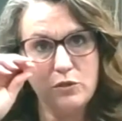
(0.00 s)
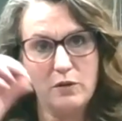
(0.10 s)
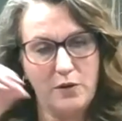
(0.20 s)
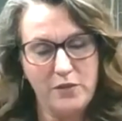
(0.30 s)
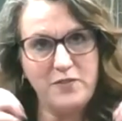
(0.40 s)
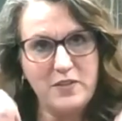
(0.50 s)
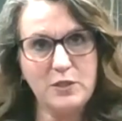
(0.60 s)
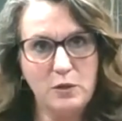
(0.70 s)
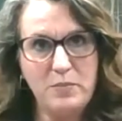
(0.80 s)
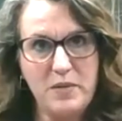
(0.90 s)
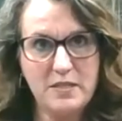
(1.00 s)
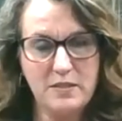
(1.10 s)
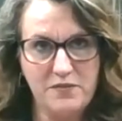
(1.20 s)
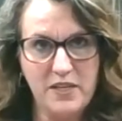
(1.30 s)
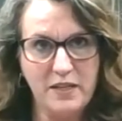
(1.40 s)
or the physical piece
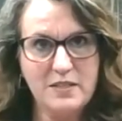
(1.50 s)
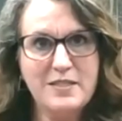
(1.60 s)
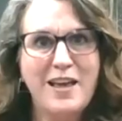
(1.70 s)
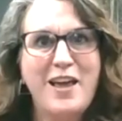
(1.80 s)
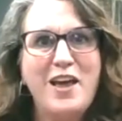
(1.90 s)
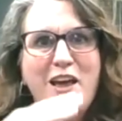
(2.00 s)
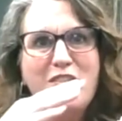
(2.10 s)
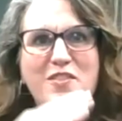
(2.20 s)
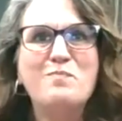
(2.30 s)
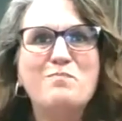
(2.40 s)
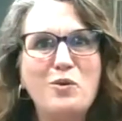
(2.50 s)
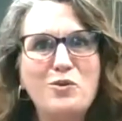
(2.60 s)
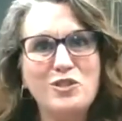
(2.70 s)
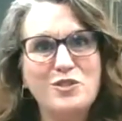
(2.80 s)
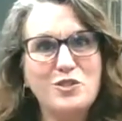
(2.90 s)
of things, the
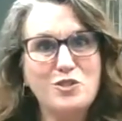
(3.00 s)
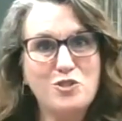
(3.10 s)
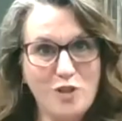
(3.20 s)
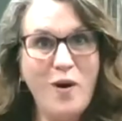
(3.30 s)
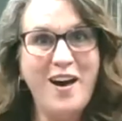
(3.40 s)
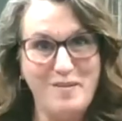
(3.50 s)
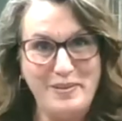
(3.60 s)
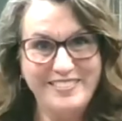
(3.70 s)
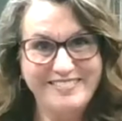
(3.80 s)
emotions show up.